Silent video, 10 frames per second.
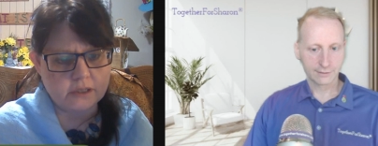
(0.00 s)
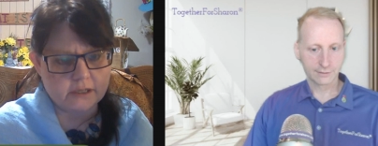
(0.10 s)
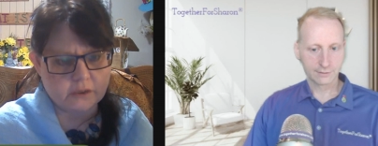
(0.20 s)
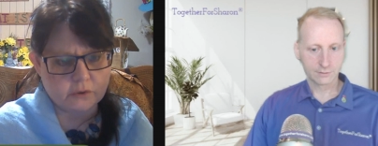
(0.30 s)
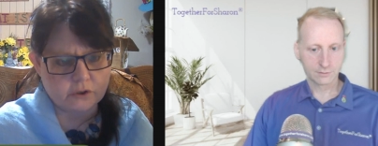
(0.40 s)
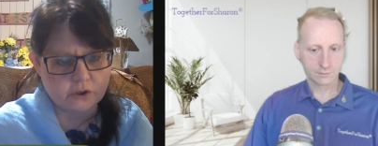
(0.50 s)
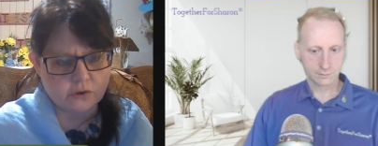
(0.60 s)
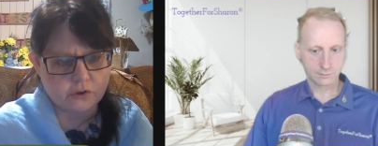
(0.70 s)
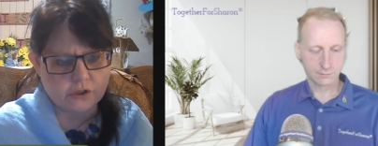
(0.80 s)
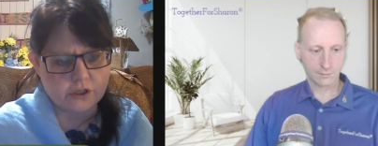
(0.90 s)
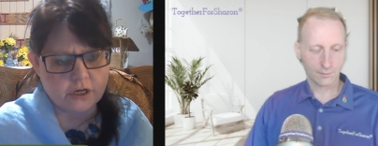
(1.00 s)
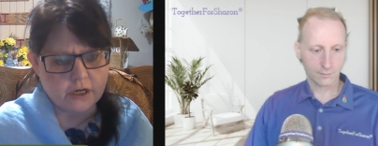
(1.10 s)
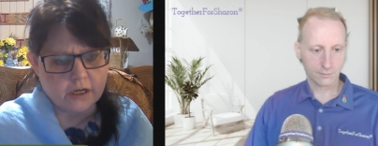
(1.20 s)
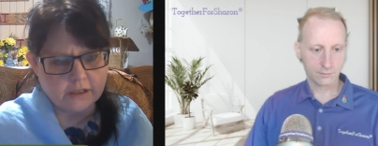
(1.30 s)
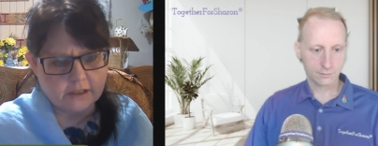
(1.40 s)
Speaker 1: like yours, George,
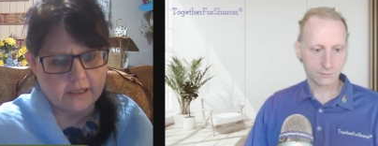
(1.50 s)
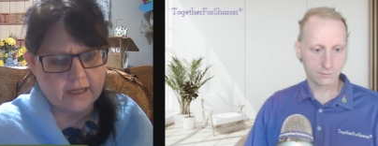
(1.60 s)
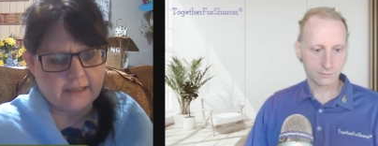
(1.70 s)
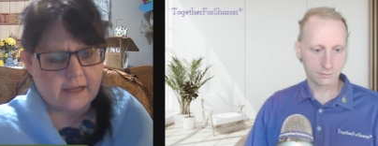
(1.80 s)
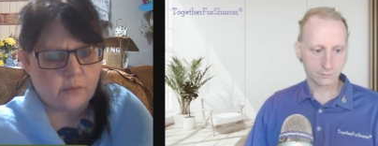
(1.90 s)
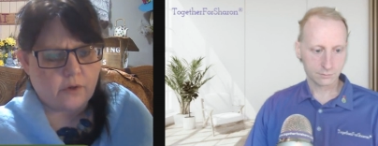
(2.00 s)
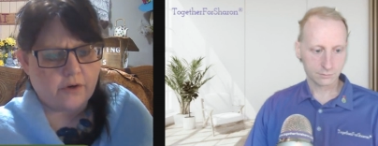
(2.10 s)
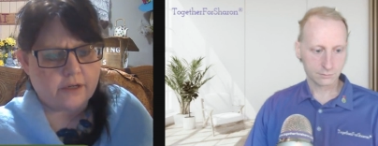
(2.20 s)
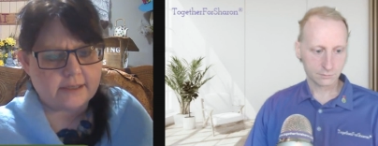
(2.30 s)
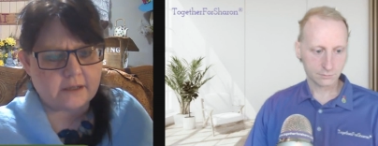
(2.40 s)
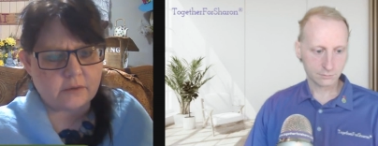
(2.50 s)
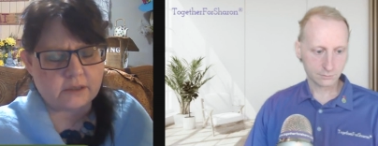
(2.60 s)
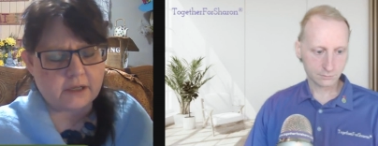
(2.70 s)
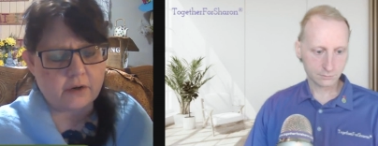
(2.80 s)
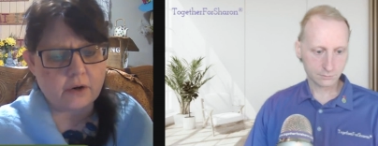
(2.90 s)
to get that awareness
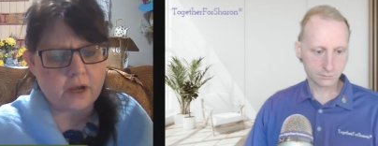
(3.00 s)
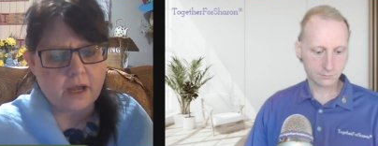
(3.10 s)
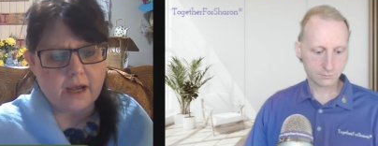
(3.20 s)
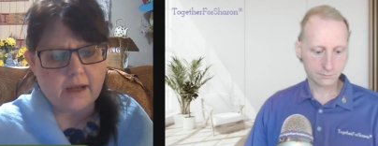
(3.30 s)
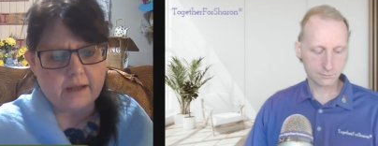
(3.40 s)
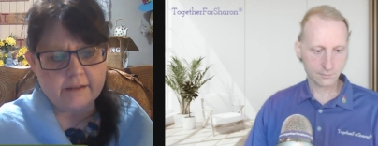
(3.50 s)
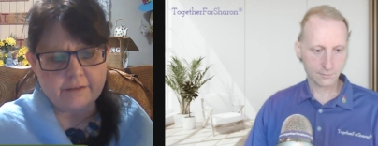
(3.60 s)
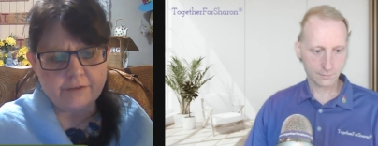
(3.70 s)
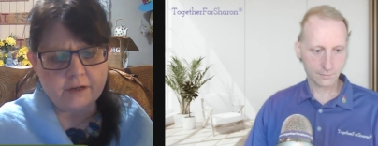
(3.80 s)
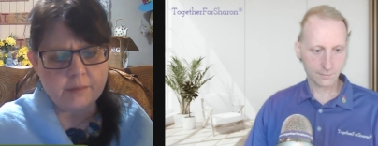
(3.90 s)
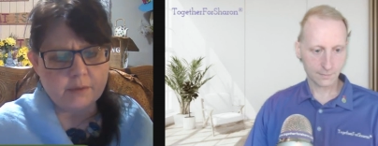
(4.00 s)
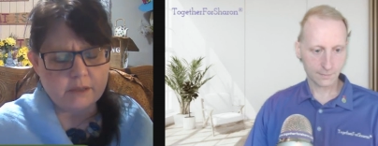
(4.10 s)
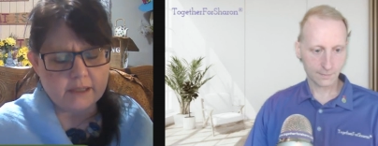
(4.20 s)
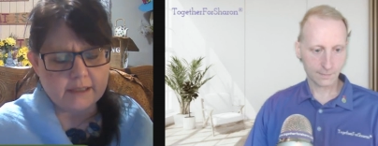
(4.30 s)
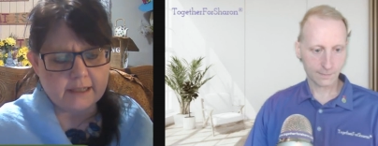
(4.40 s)
out there. Uh, if
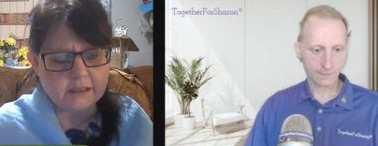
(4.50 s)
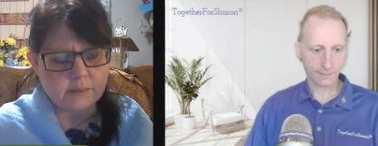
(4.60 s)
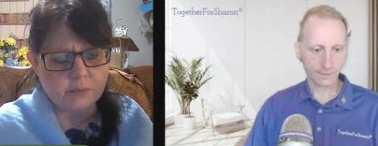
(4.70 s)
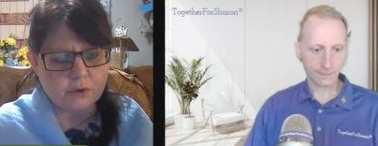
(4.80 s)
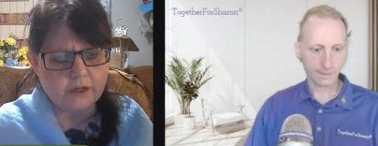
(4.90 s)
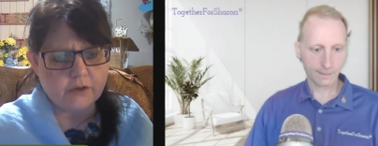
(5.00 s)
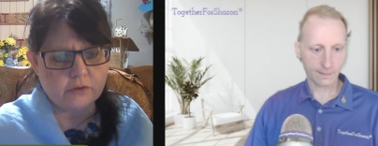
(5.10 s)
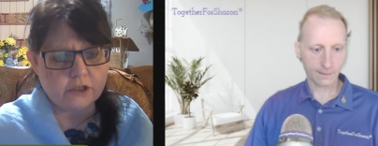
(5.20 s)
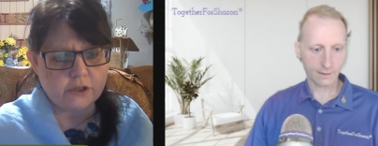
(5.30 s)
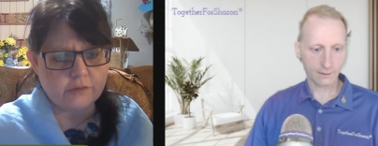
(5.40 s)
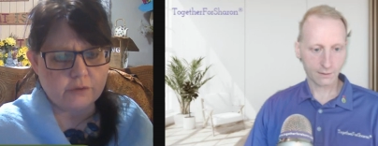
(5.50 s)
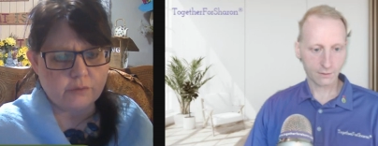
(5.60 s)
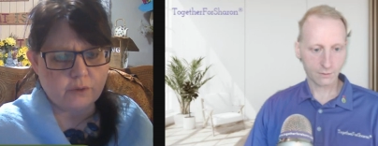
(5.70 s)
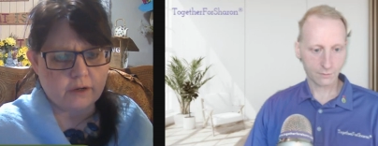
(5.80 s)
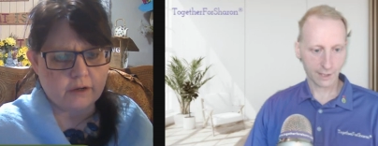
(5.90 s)
anybody would like to get the book, I know that you have
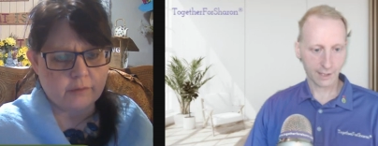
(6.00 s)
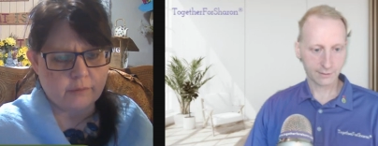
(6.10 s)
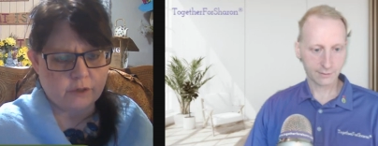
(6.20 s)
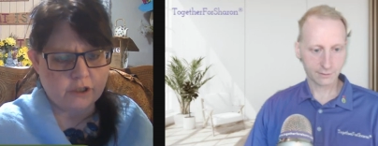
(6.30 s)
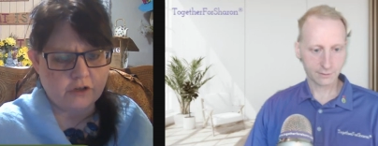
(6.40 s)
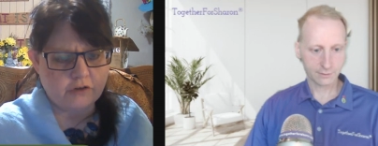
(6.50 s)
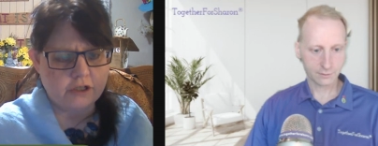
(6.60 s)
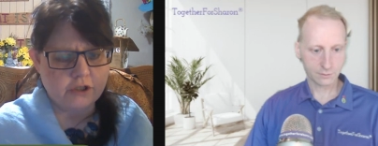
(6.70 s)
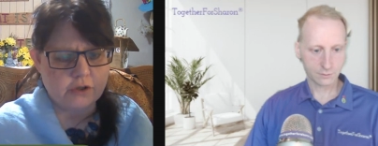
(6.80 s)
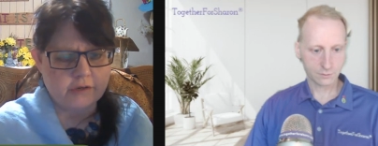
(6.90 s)
to r- uh, rush out because you